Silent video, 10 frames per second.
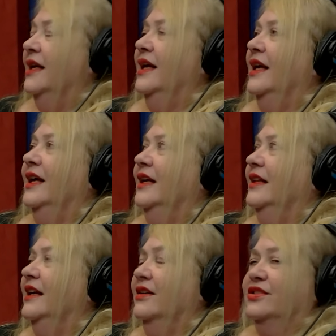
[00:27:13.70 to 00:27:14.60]
And
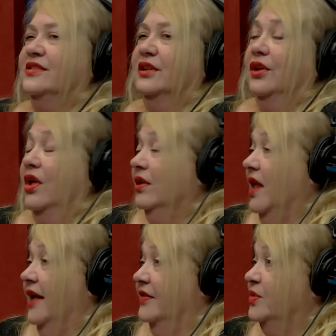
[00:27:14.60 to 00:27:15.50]
they are just a long
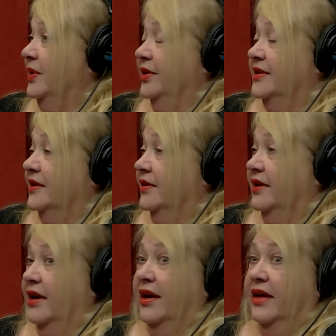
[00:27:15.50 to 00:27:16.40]
line of spirits that are
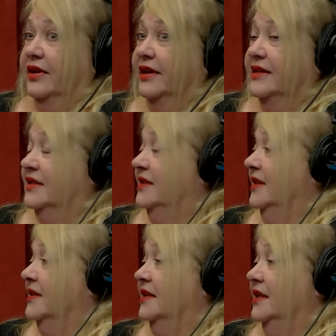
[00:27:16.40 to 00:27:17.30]
there. I have at least
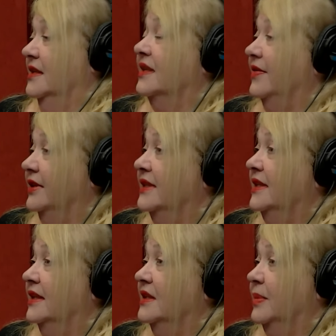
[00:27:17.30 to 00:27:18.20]
16,
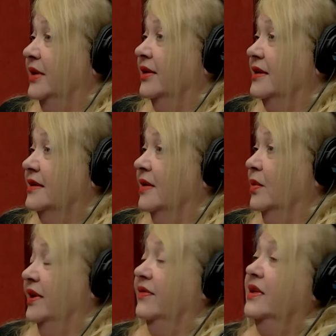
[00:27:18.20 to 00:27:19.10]
17 spirits that
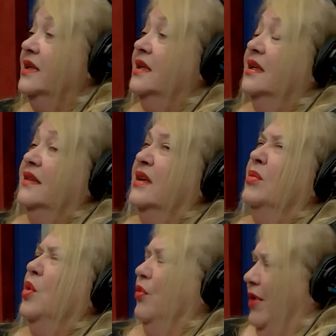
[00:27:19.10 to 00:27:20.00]
we've, that are
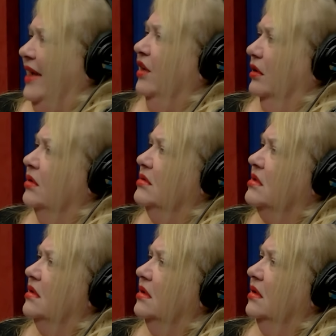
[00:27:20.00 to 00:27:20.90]
more
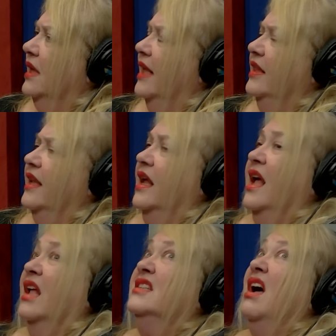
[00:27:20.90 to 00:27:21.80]
regulars, and then a
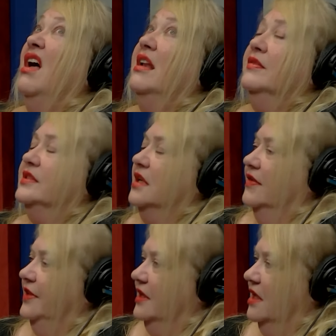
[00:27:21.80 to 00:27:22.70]
ton of
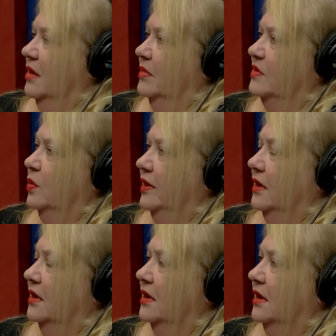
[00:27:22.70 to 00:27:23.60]
stuff that comes
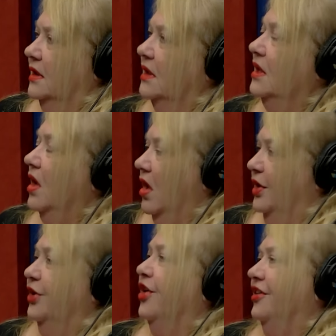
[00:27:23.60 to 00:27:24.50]
with the
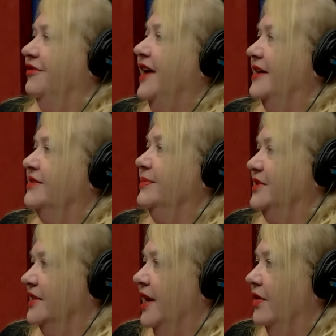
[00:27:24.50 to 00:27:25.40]
haunted artifacts
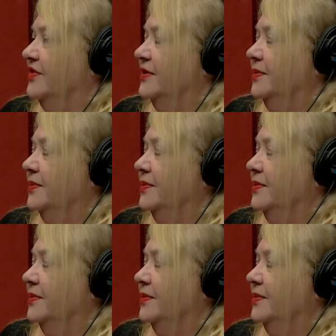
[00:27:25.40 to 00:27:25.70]
themselves.